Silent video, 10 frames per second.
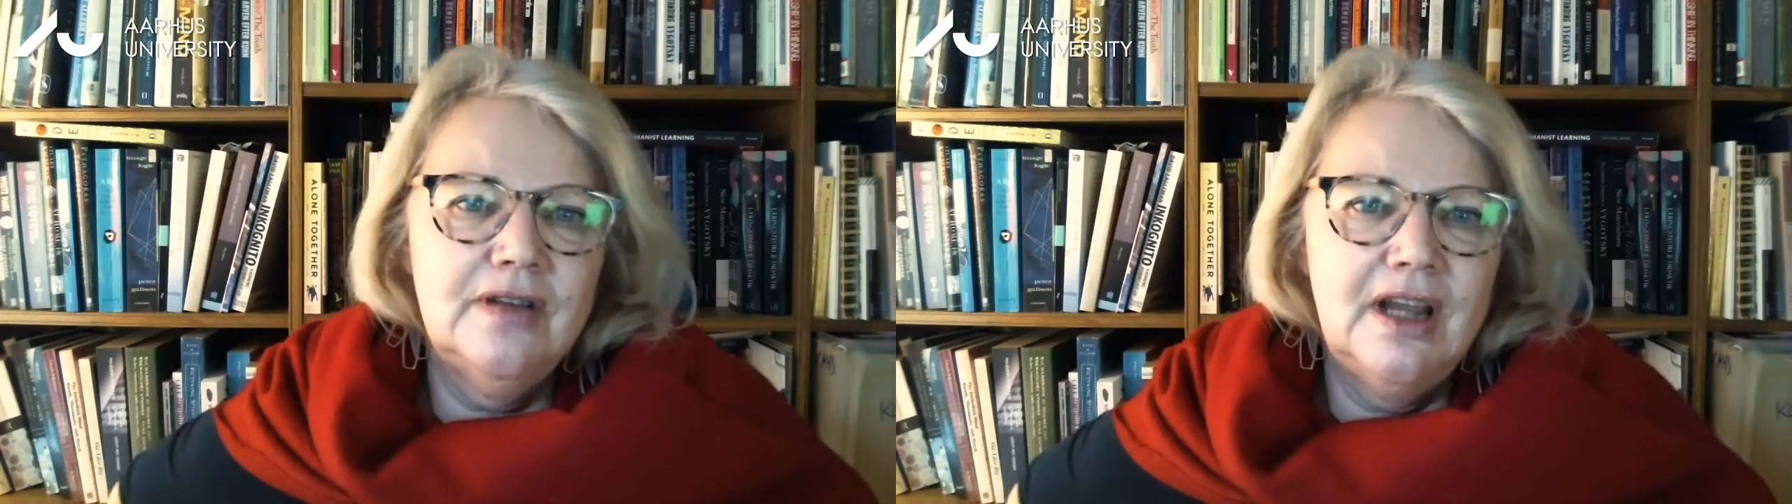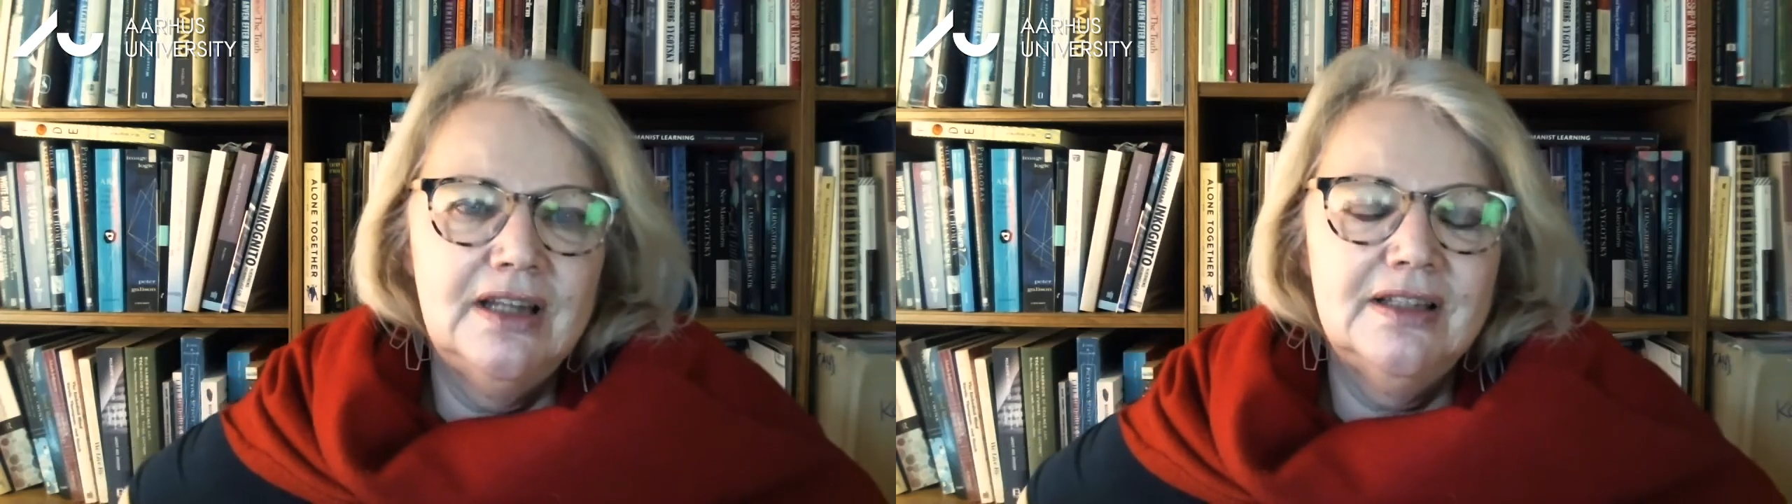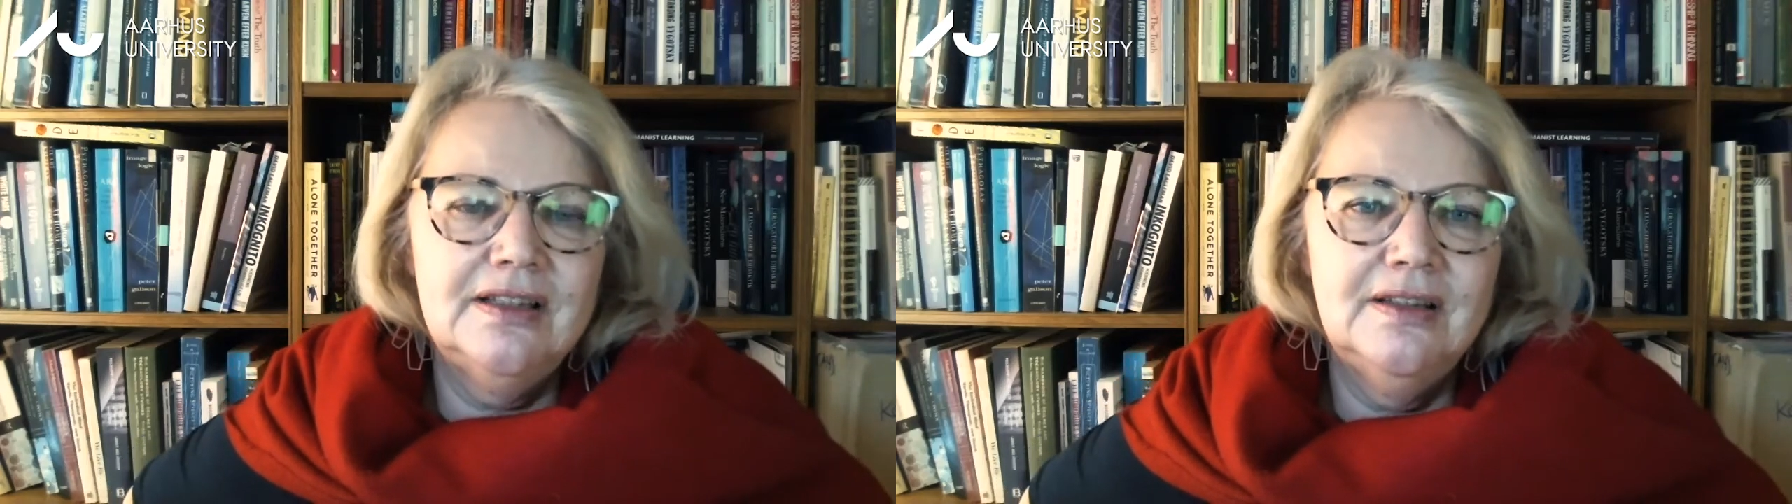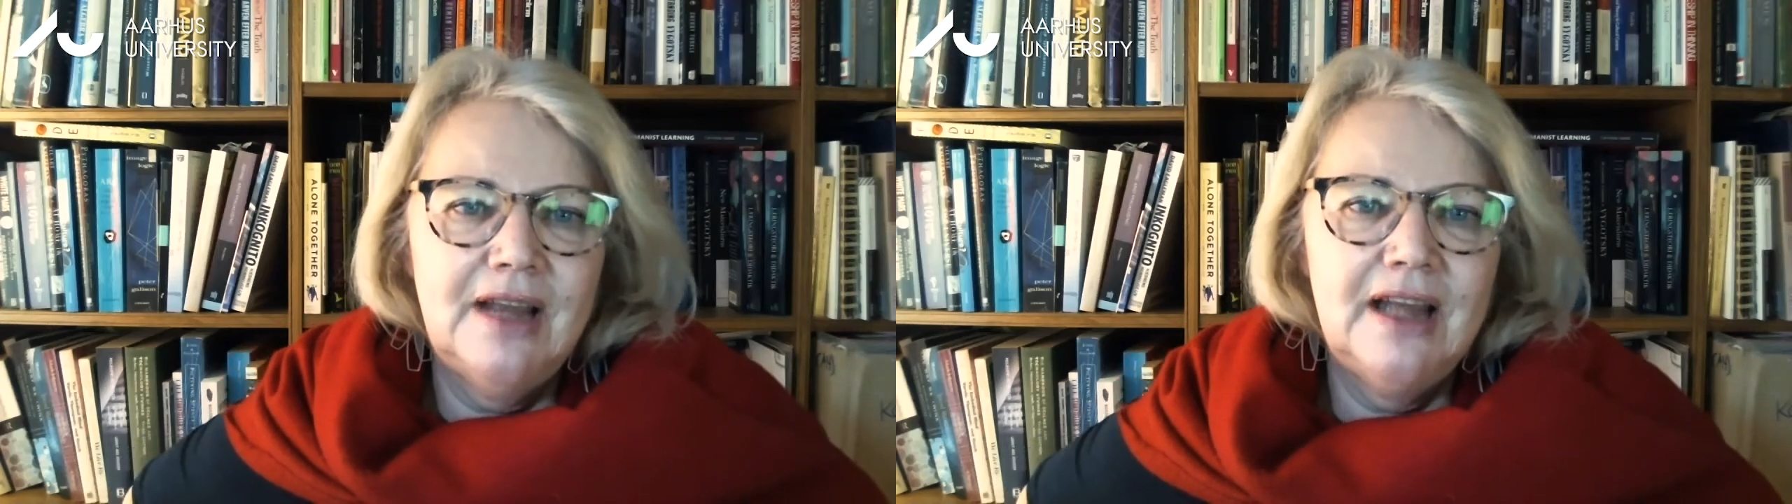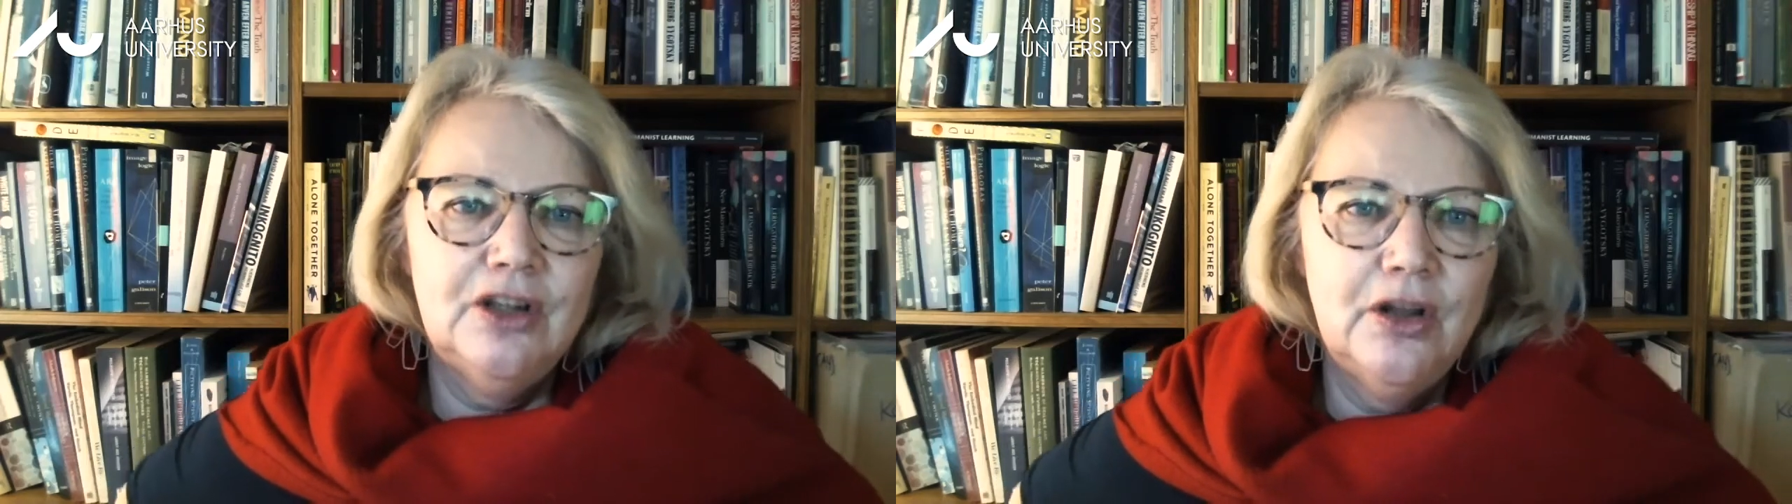and,
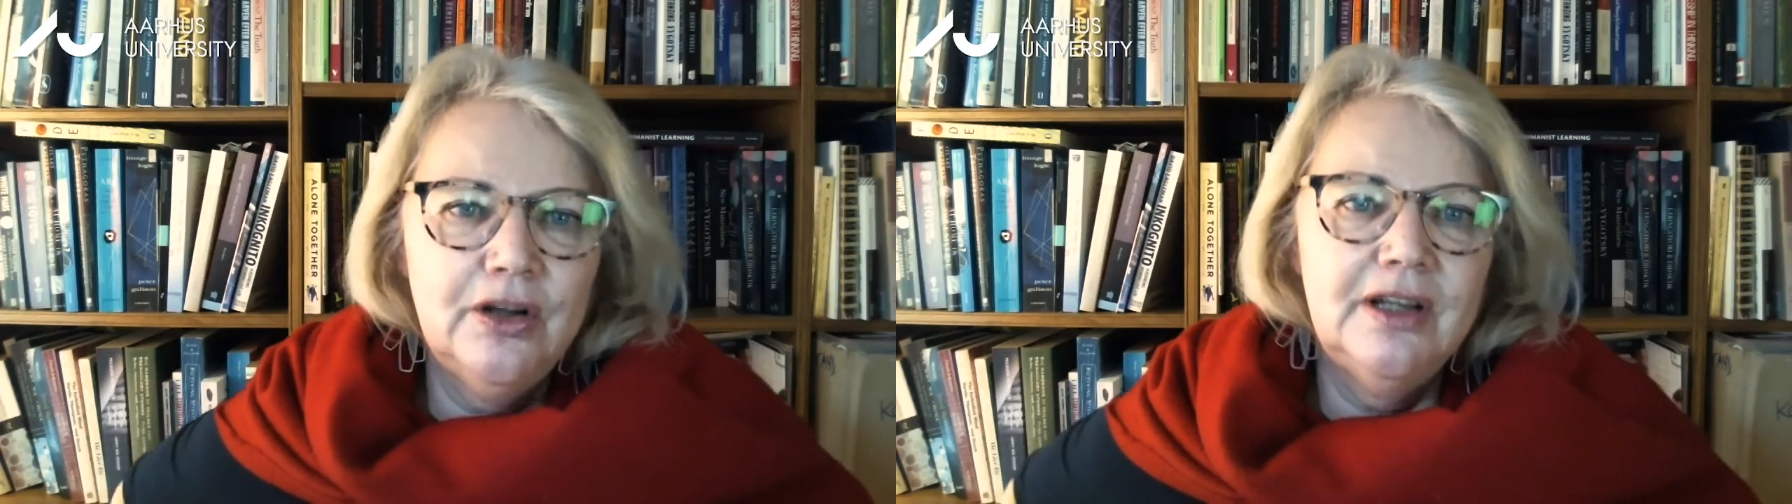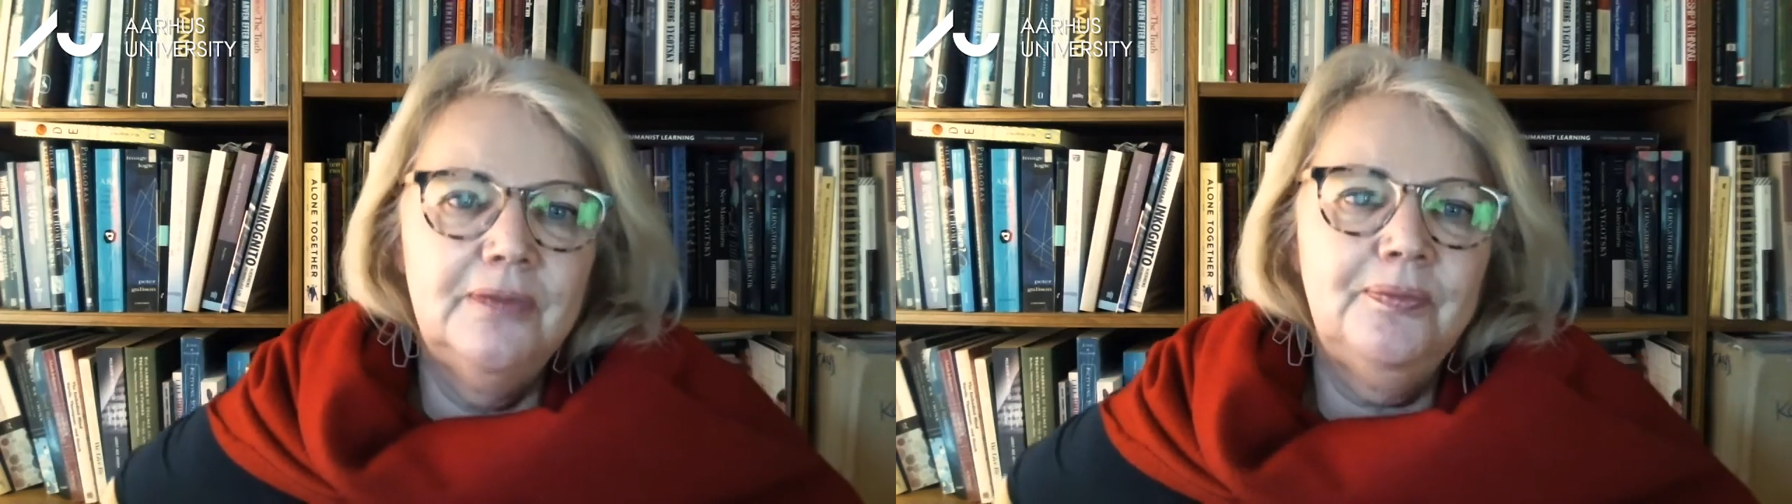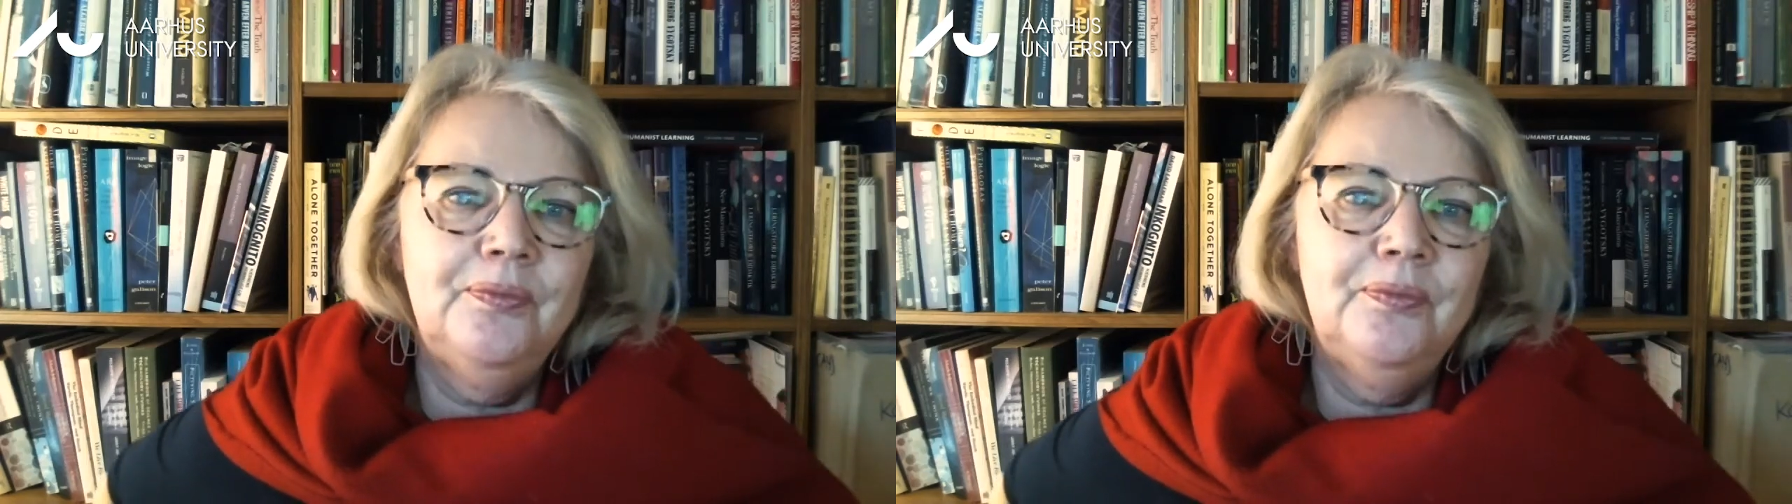and learning.